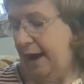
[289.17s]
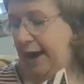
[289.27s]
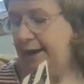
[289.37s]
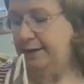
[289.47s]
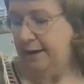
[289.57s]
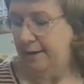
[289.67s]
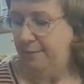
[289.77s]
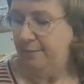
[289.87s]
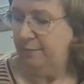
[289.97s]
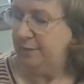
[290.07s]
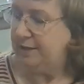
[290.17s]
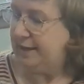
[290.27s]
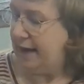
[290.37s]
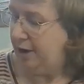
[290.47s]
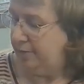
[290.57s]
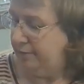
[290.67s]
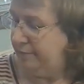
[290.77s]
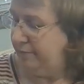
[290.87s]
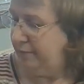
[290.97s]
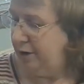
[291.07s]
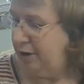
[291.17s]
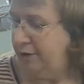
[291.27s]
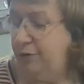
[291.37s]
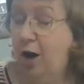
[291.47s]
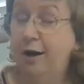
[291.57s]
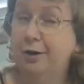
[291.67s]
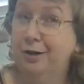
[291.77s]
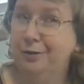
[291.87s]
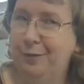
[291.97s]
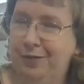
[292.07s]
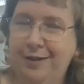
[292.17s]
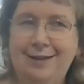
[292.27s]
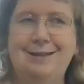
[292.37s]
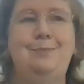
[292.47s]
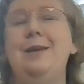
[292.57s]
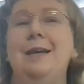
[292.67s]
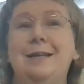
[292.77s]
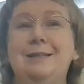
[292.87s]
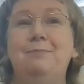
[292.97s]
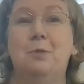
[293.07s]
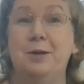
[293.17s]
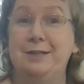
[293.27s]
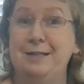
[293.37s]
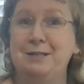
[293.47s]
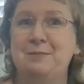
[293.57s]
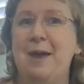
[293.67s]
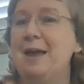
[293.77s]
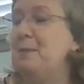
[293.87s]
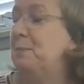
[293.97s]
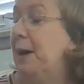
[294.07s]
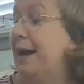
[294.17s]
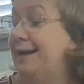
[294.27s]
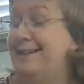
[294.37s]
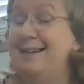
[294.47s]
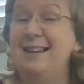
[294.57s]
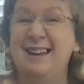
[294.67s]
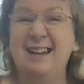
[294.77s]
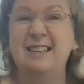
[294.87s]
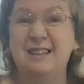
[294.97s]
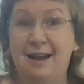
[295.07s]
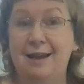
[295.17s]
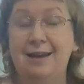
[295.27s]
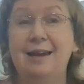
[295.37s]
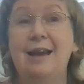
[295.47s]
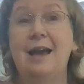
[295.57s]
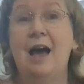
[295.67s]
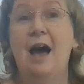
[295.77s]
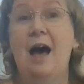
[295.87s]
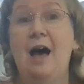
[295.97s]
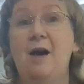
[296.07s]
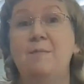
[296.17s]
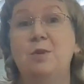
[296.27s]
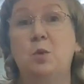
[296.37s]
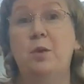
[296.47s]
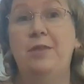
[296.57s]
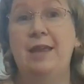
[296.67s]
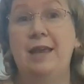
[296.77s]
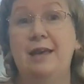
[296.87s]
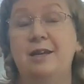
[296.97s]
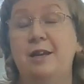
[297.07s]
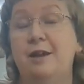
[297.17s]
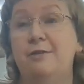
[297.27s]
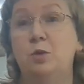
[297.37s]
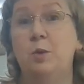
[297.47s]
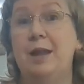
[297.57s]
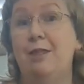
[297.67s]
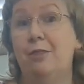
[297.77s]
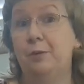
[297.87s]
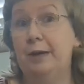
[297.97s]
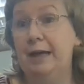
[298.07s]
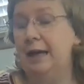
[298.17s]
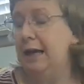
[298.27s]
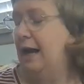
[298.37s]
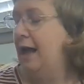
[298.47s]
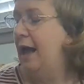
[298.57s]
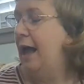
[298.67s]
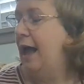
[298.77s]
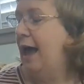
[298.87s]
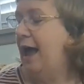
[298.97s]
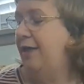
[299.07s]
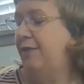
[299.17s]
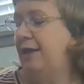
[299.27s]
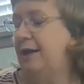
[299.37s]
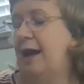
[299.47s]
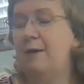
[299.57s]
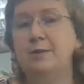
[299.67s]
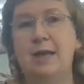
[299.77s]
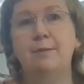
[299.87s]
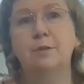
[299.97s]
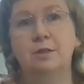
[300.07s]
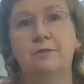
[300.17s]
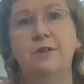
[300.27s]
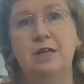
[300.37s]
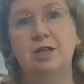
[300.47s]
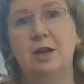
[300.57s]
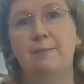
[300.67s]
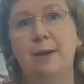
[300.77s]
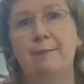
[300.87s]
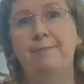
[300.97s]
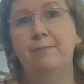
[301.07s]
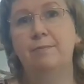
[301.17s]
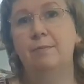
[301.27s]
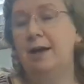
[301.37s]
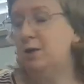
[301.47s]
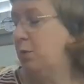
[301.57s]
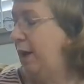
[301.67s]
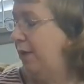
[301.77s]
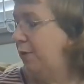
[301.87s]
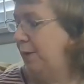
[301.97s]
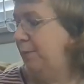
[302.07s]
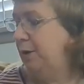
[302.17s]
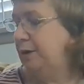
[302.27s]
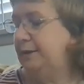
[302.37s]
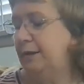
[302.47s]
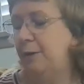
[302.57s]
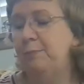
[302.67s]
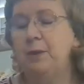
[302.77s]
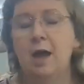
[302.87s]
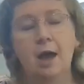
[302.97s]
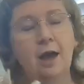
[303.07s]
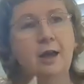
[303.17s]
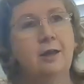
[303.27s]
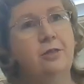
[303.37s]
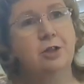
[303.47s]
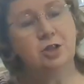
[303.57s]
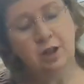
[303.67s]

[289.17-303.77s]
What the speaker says: and was staying, not current with this because more decision making. But I did get it done toward the end of 23, and then I was able to finish up my 23 book. So there's